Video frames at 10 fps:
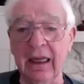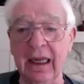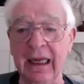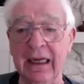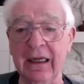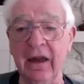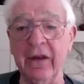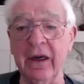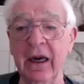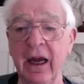in
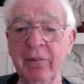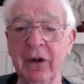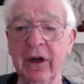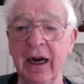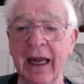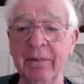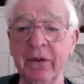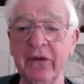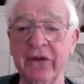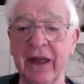the number and
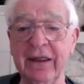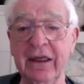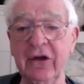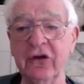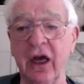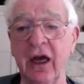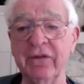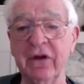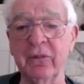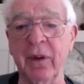percentage
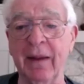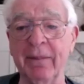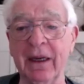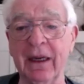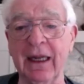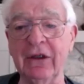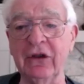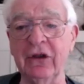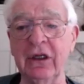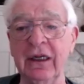of its
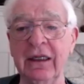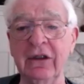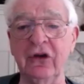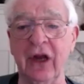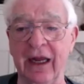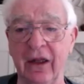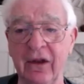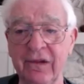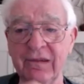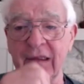population in jail.
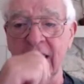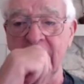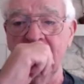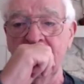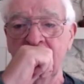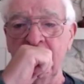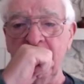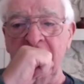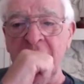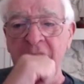
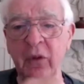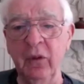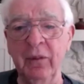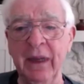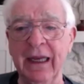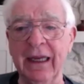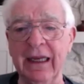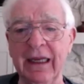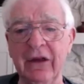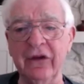Mumia
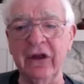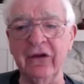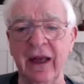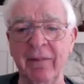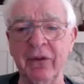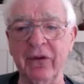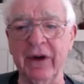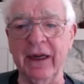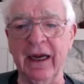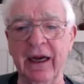is
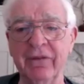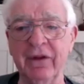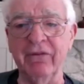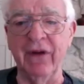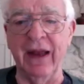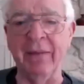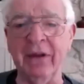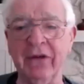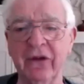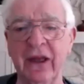exemplary of the
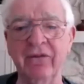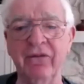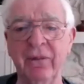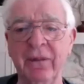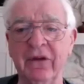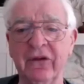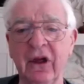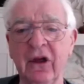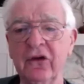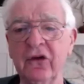famous, infamous
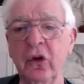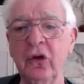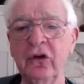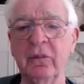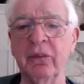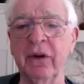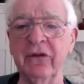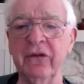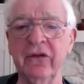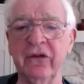school to
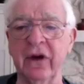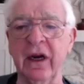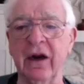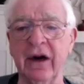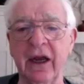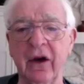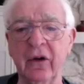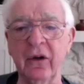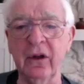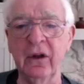prison scenario,